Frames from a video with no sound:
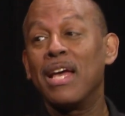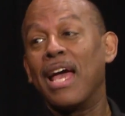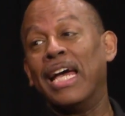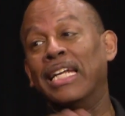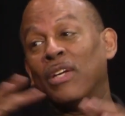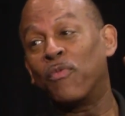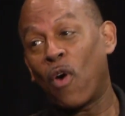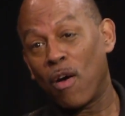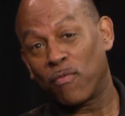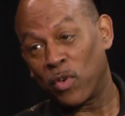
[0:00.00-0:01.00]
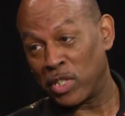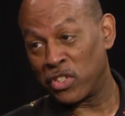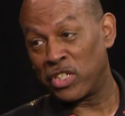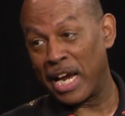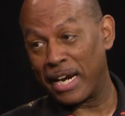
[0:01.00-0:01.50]
and he fought for his
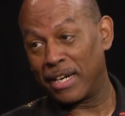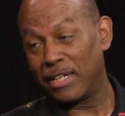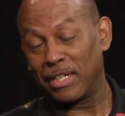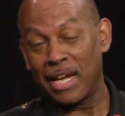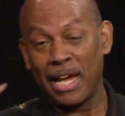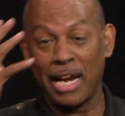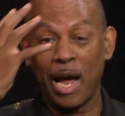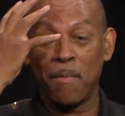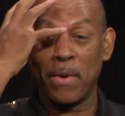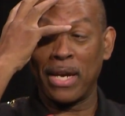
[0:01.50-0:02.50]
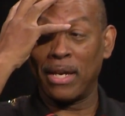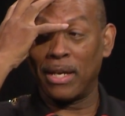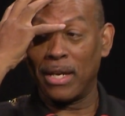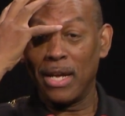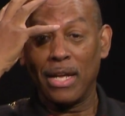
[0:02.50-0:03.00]
jacket. Wow. And I mean,